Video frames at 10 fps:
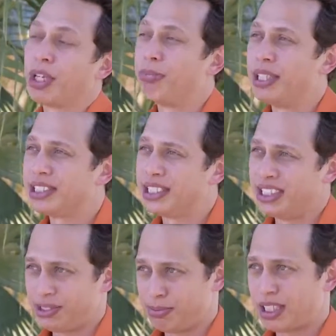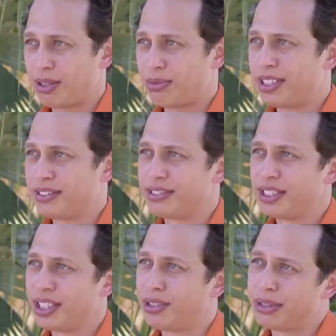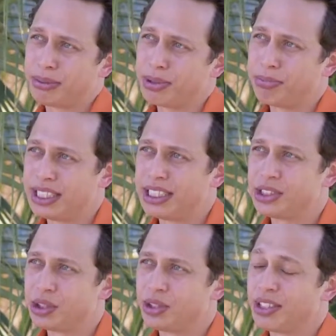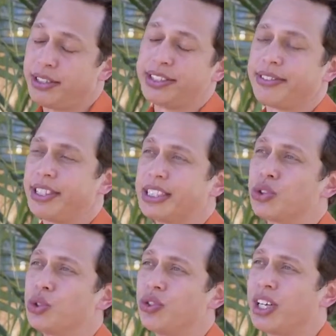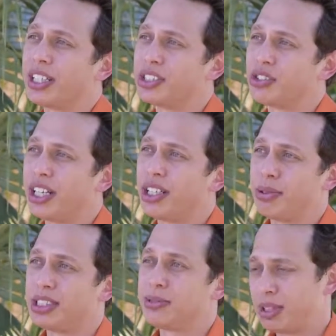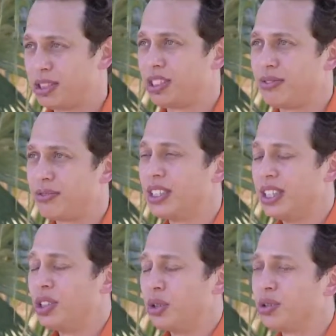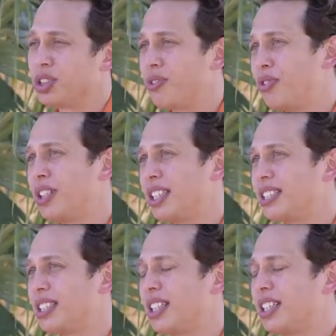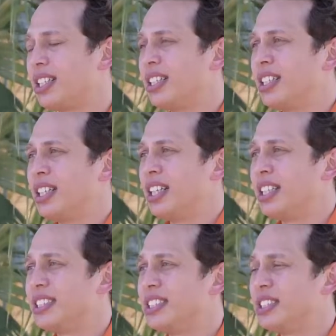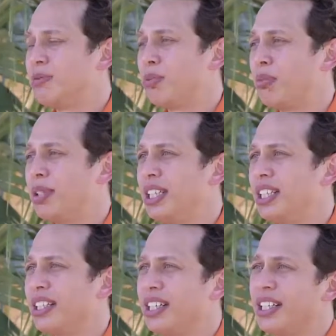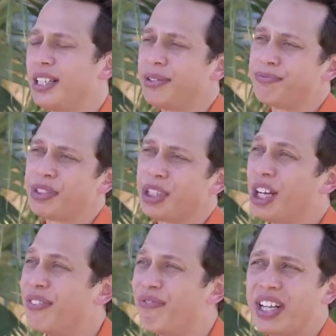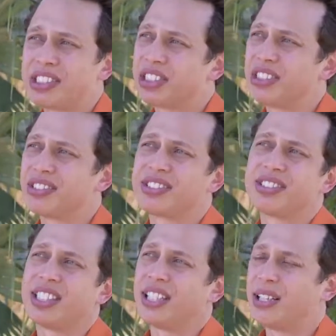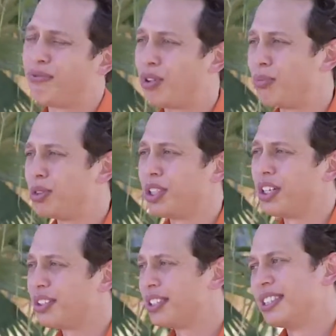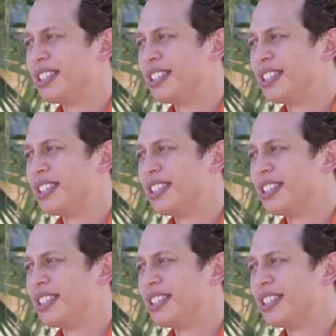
obesity is becoming you know a, a big issue. I, I, guess all around Australia, but especially also for us uh, Indigenous mob here. Um, you know infections um, from you know